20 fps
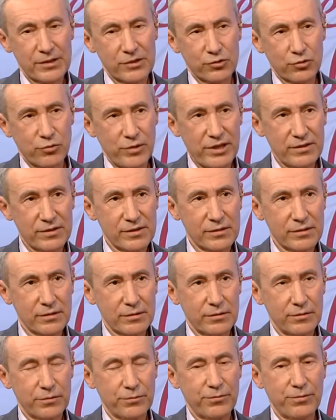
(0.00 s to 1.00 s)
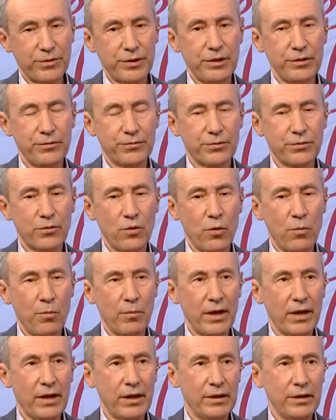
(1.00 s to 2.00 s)
streets free
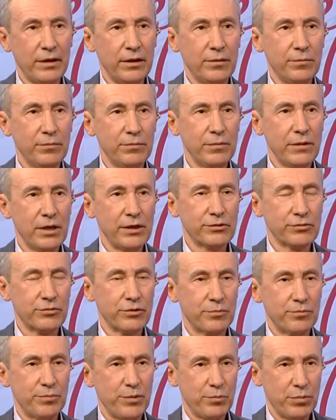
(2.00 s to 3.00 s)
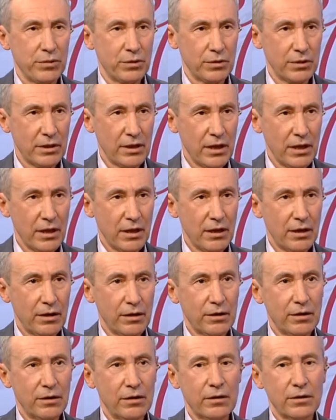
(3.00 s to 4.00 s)
from any military people,
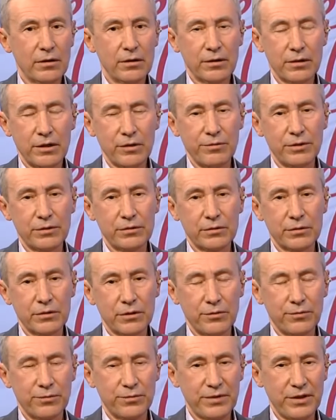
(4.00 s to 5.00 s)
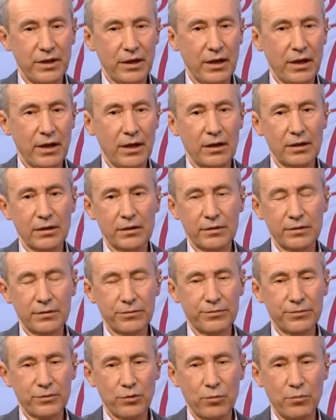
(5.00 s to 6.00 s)
even if they are
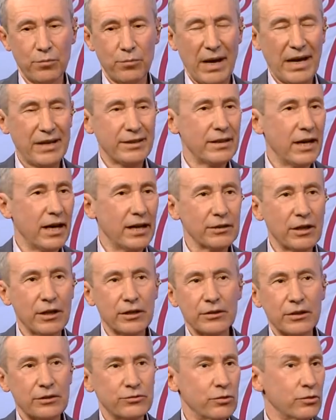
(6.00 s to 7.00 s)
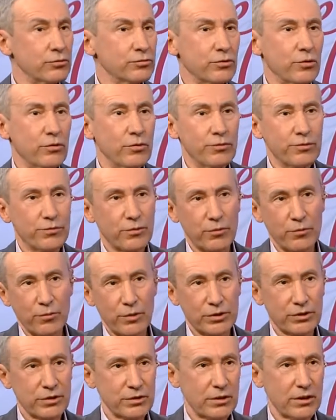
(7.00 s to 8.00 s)
from Maidan. I don't know from what